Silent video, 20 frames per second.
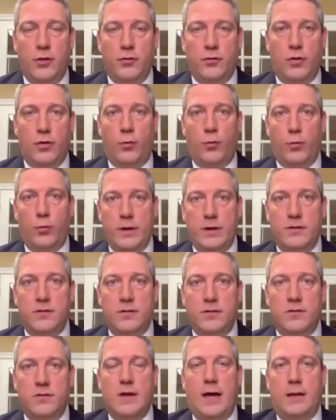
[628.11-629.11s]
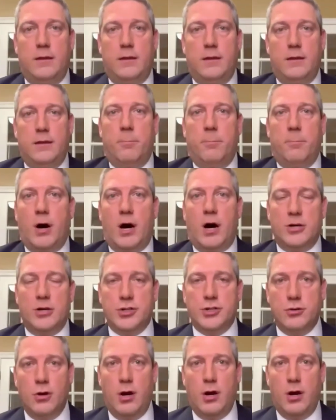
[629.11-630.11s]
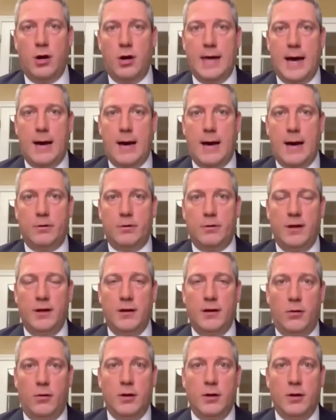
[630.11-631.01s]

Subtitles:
to reset the posture on Capitol Hill?